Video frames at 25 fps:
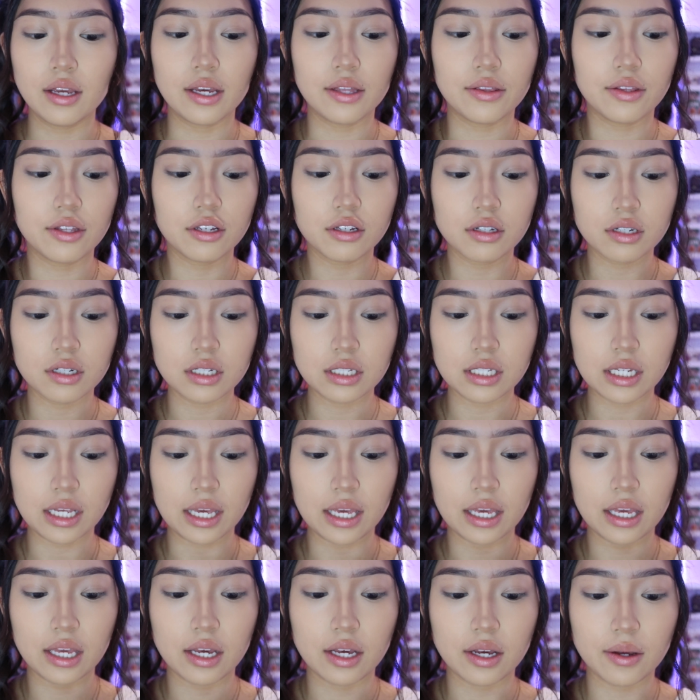and then you're going to
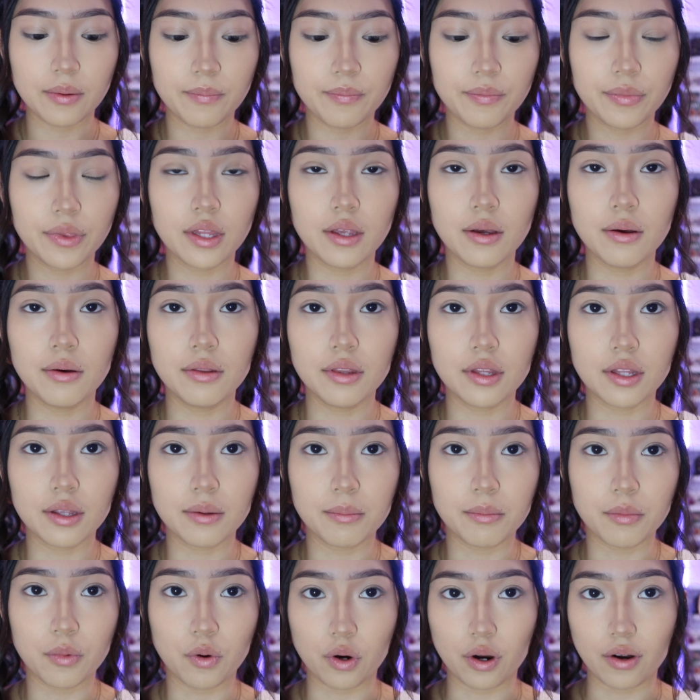take the
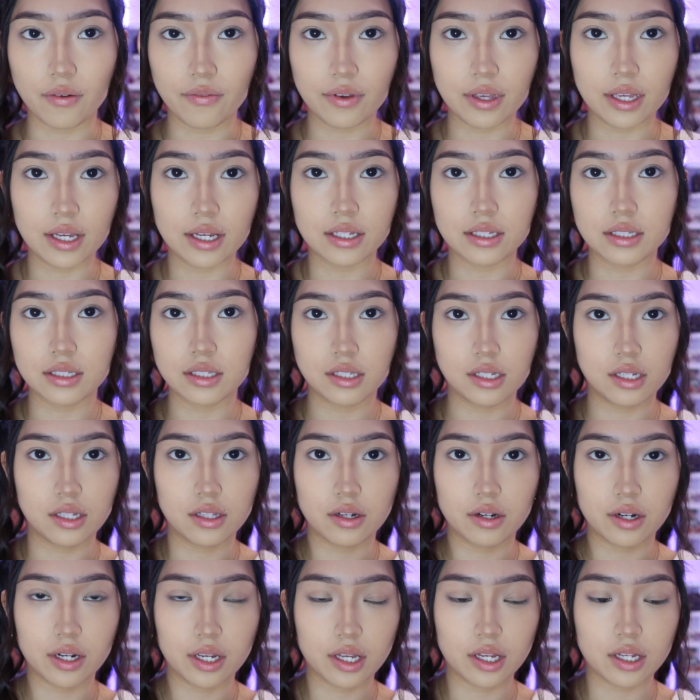Morphe
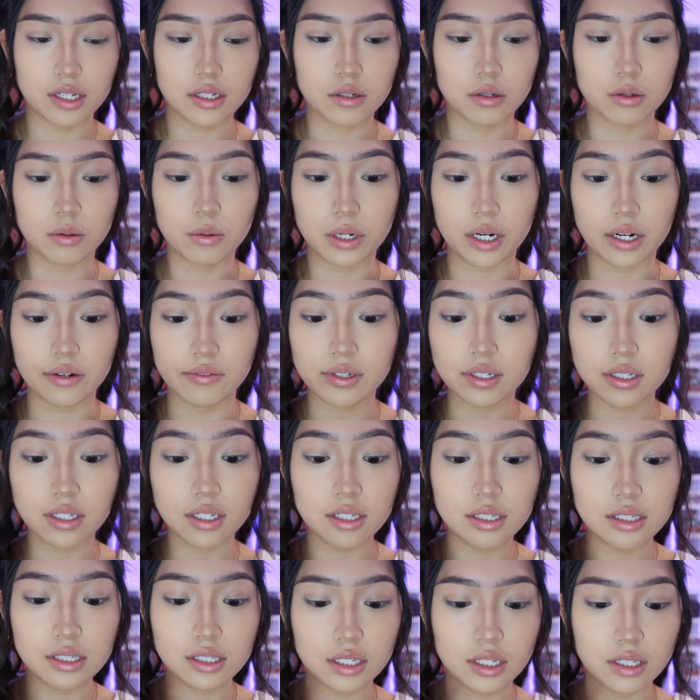concealer, I guess, or whatever
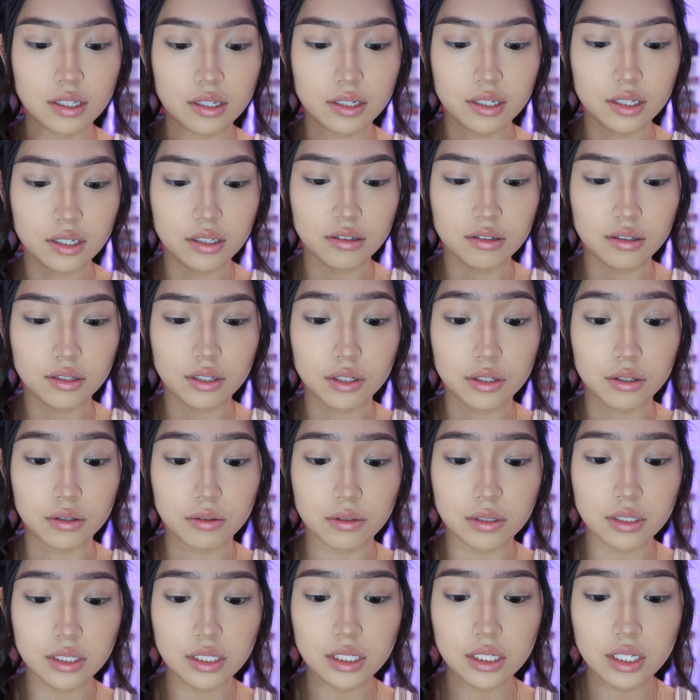concealer you
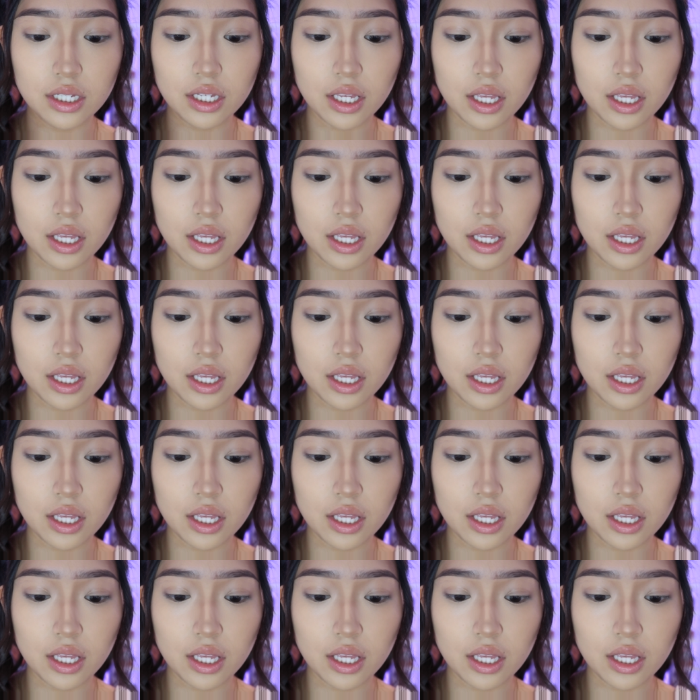use,